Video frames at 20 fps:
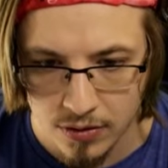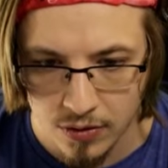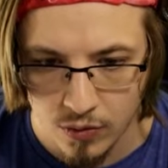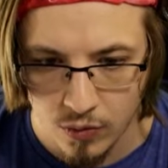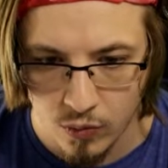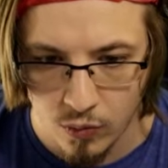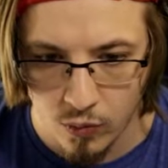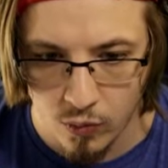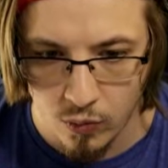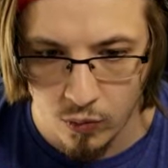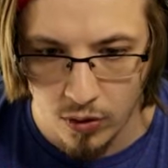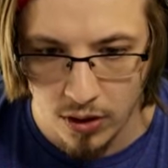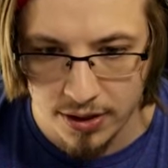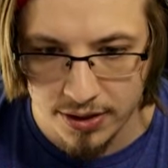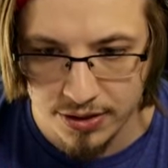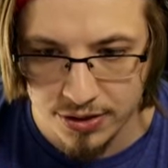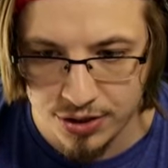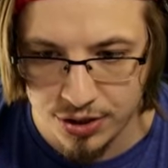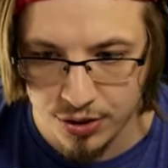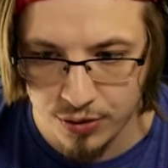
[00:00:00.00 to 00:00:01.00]

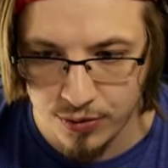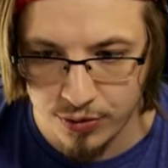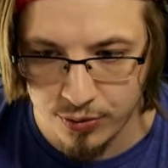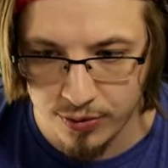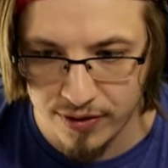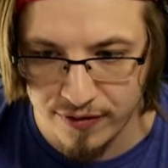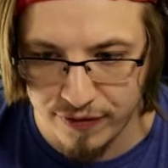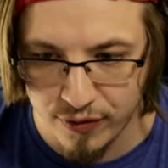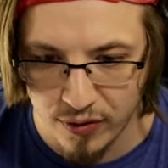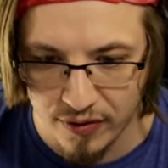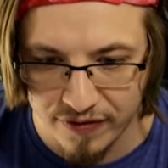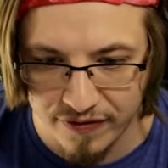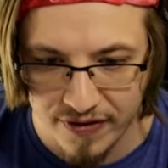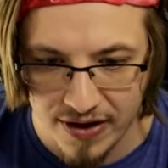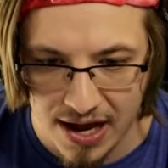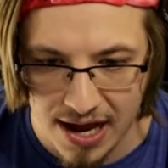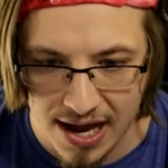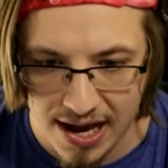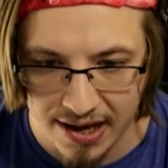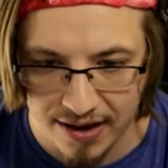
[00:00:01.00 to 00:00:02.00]
One, two, three, four,
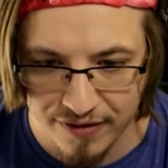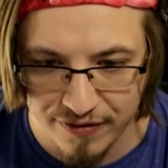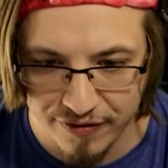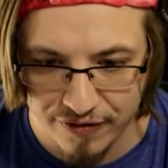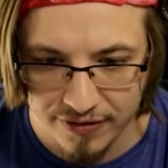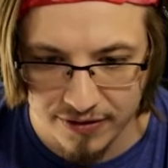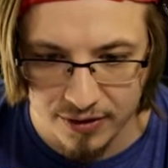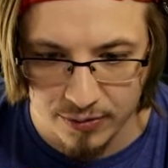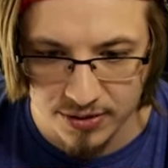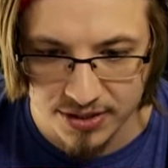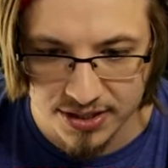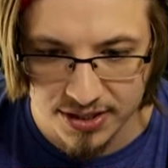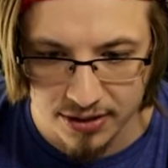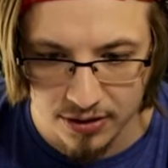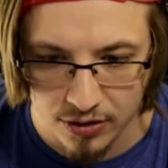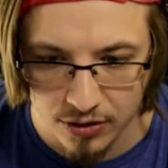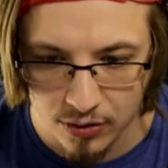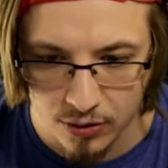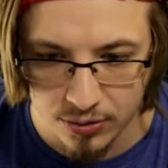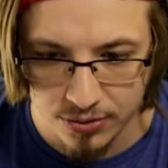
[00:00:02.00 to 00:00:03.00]
five that we still
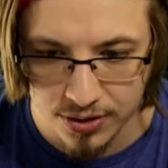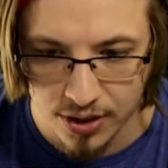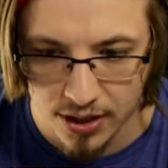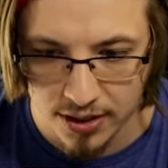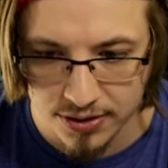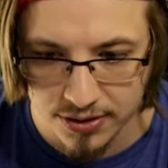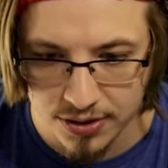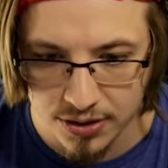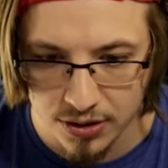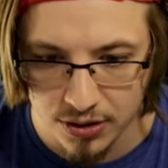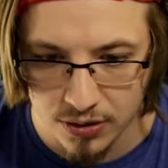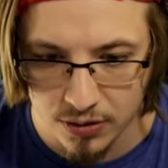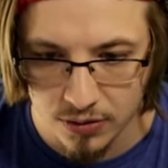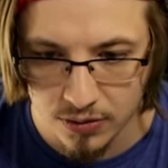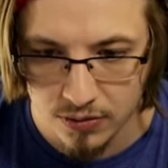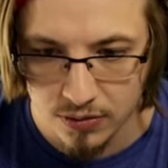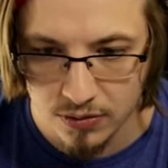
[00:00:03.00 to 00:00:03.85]
are holding on to.